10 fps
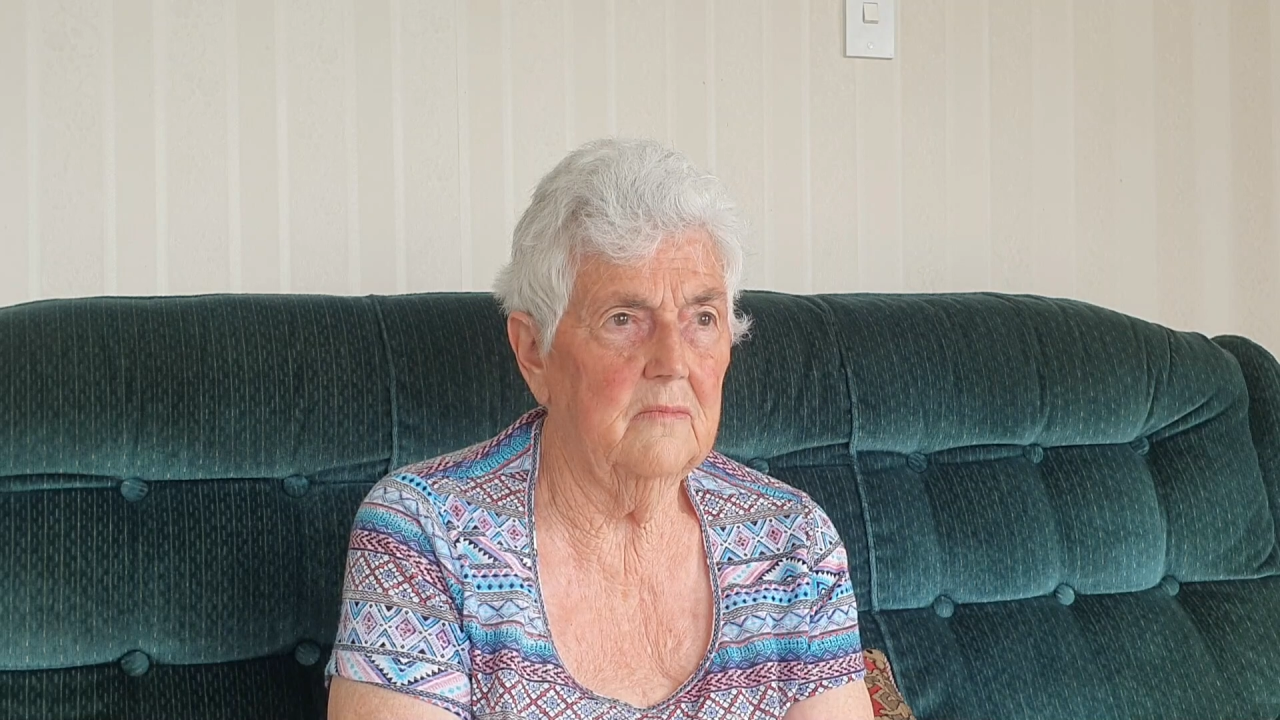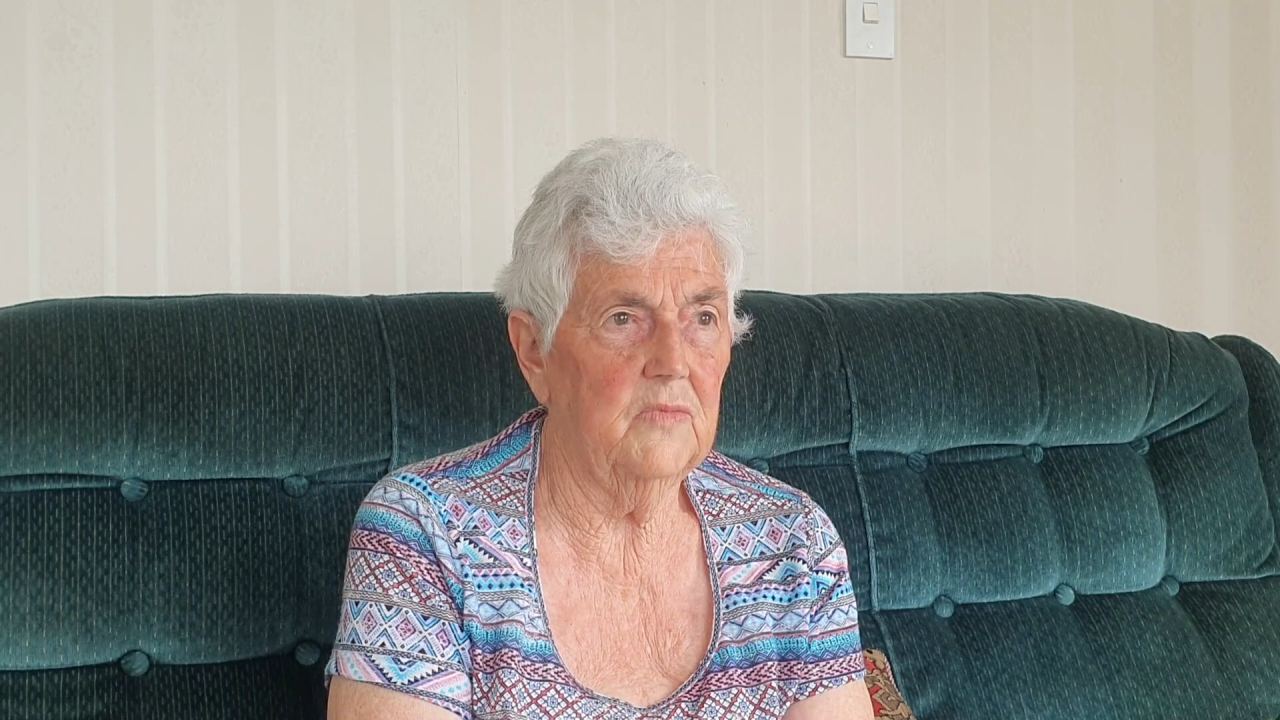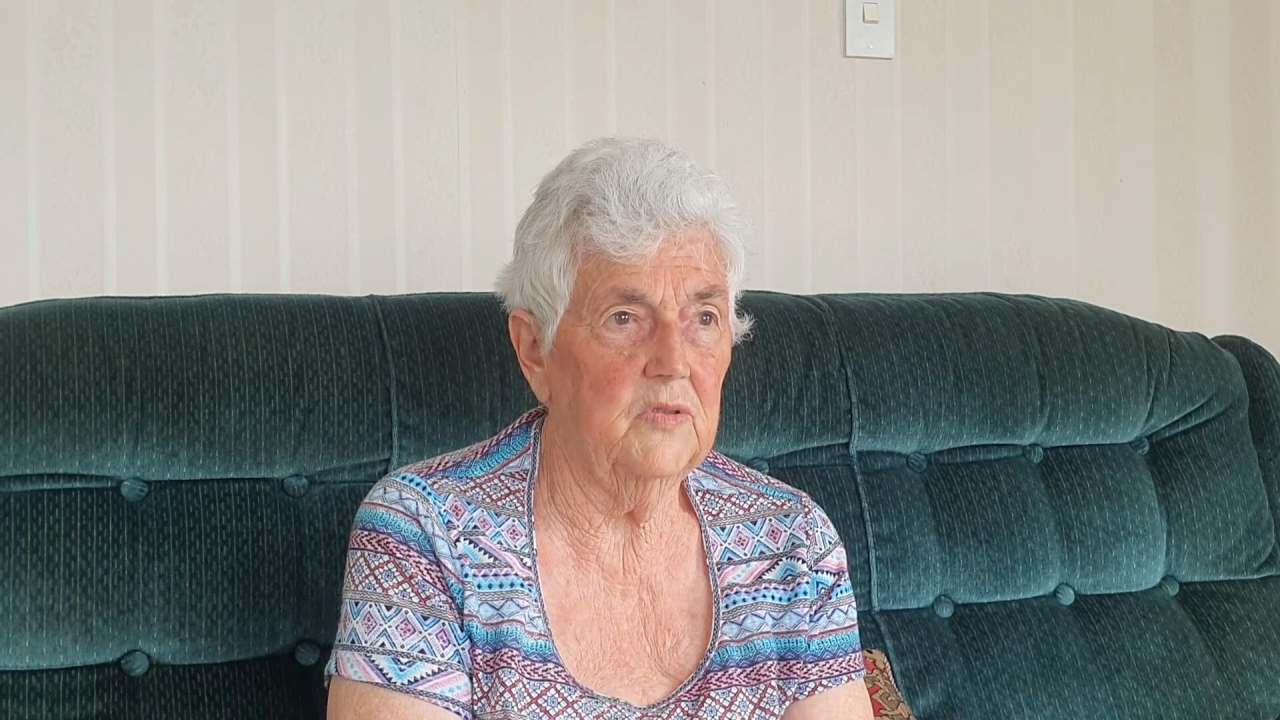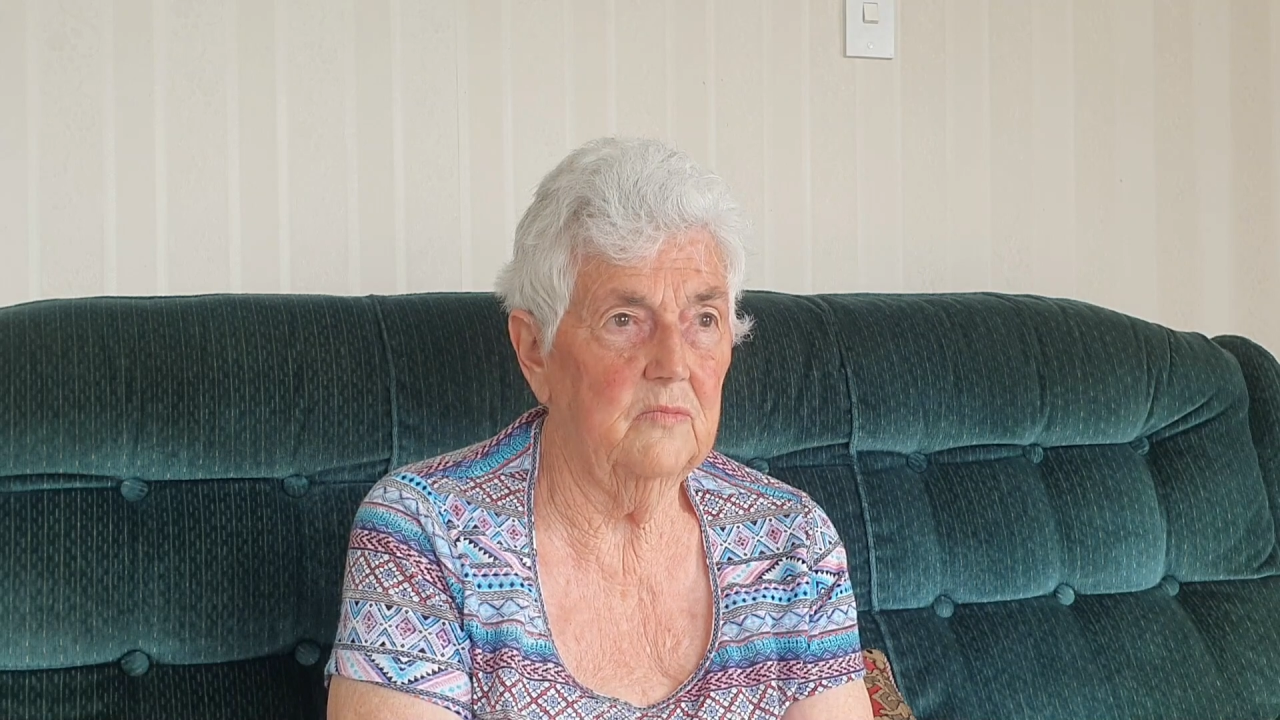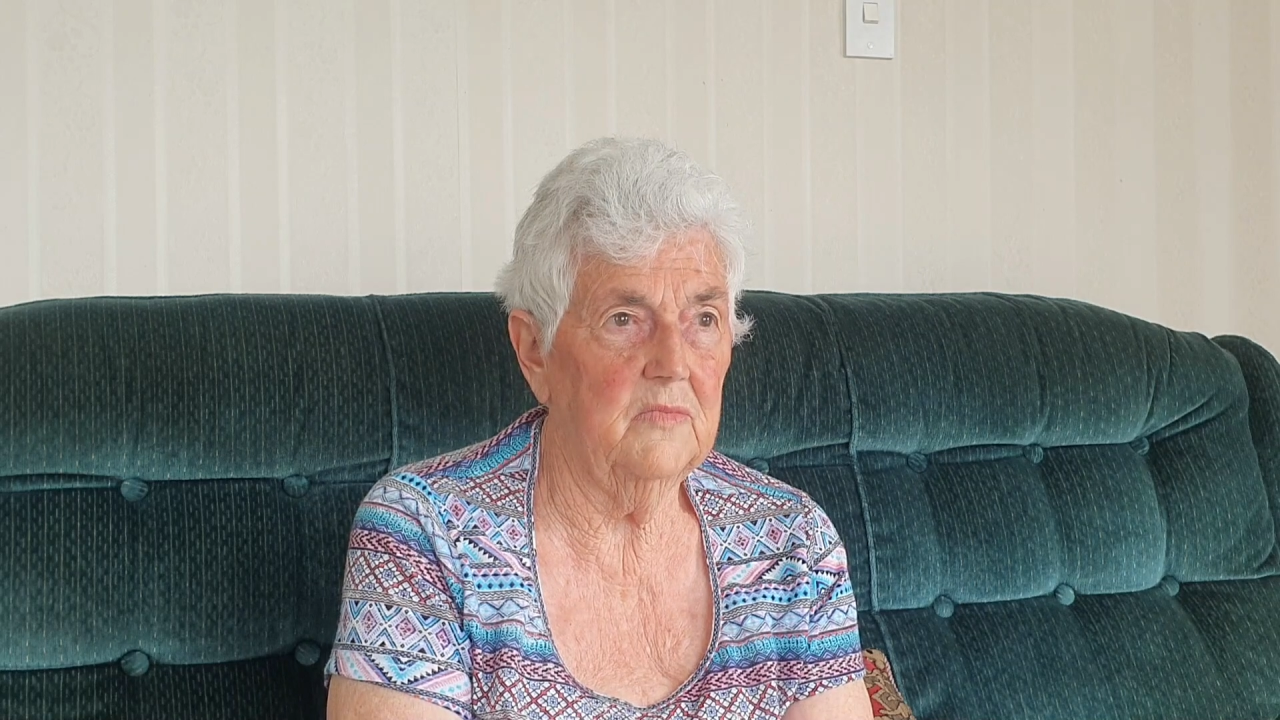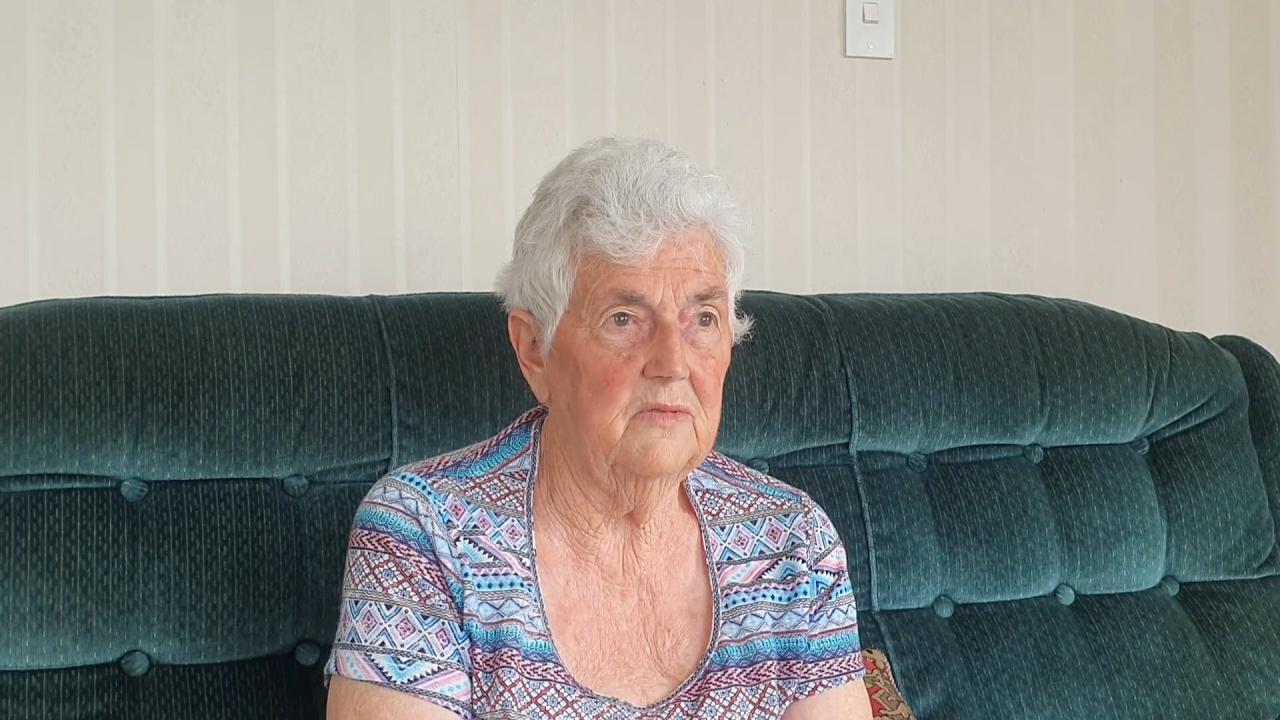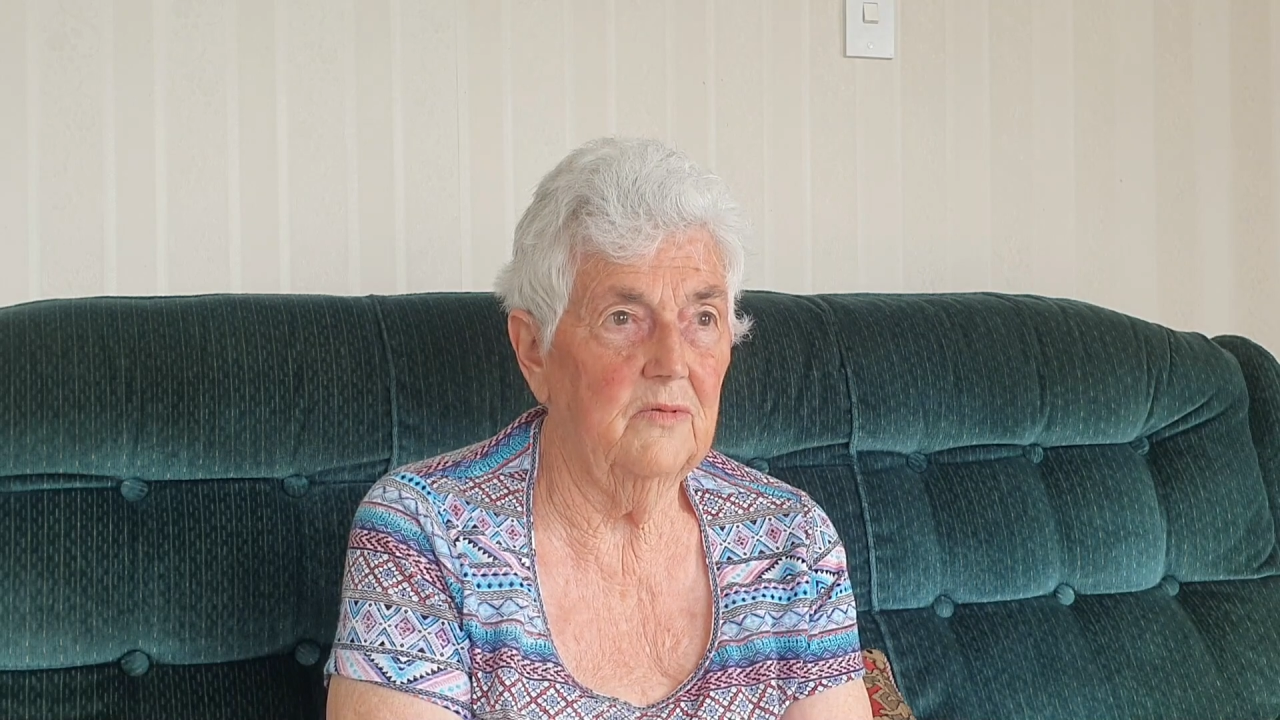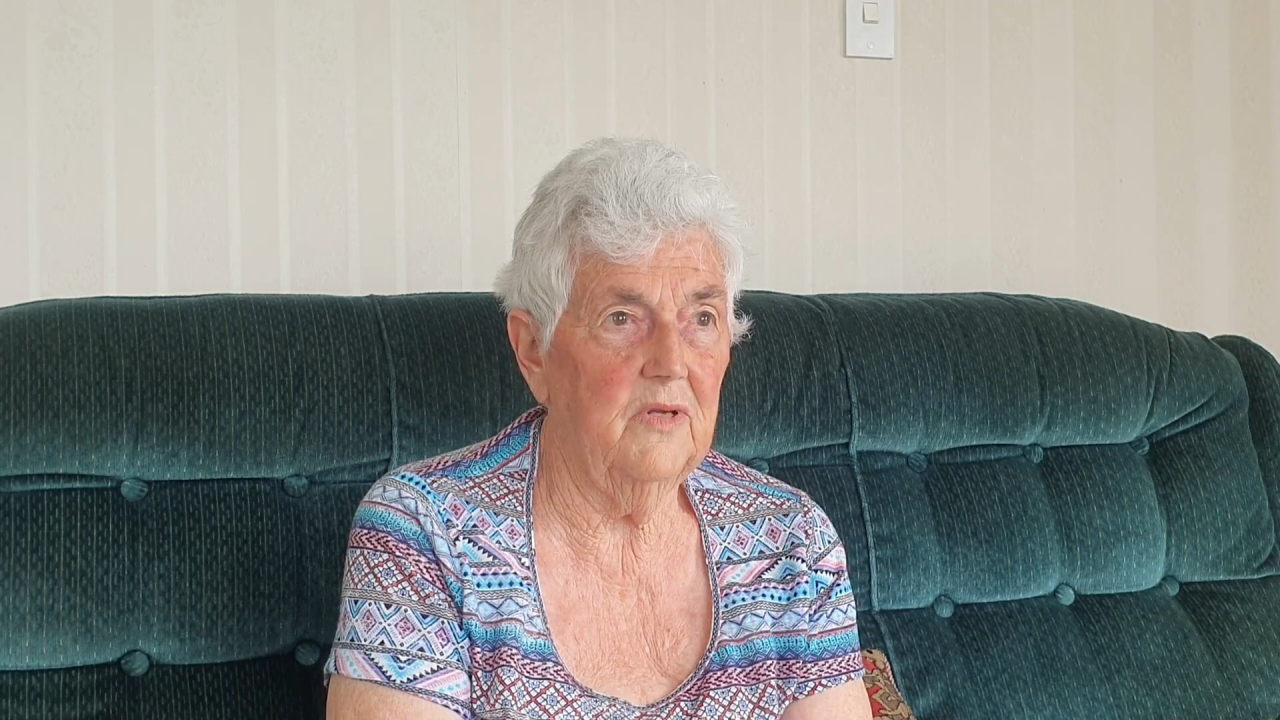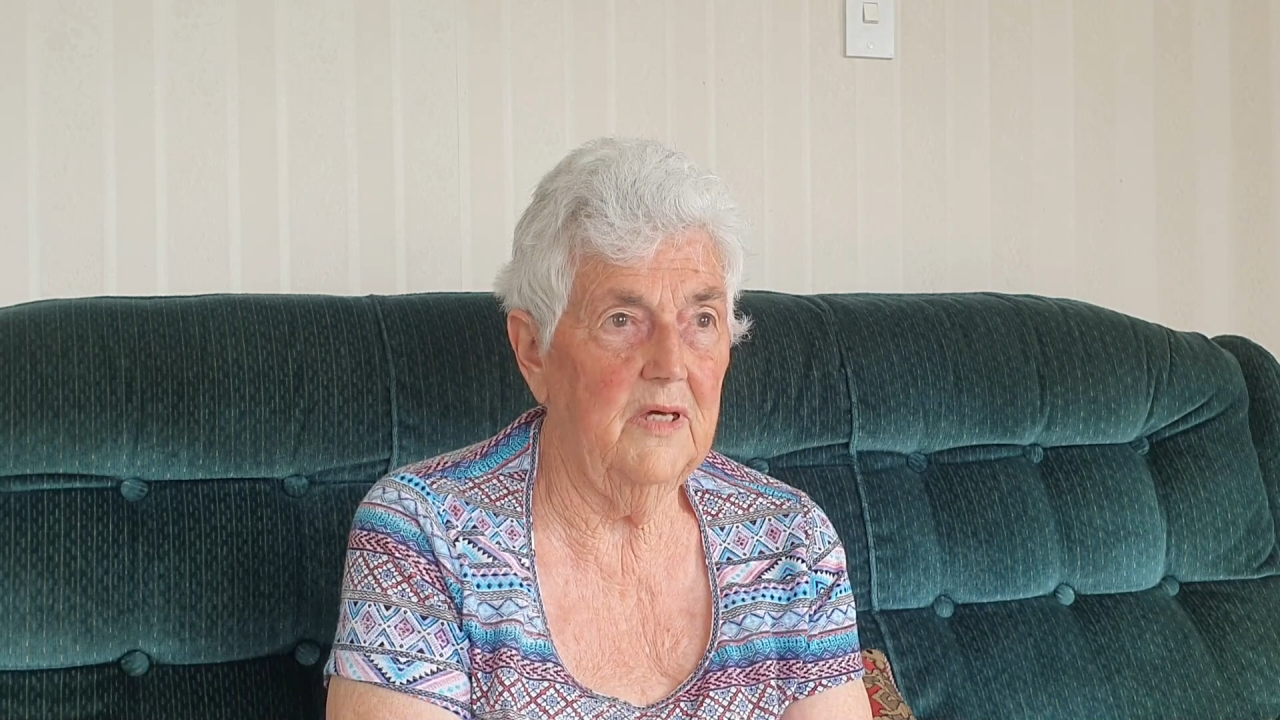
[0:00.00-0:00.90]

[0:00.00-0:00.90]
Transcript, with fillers: We, we all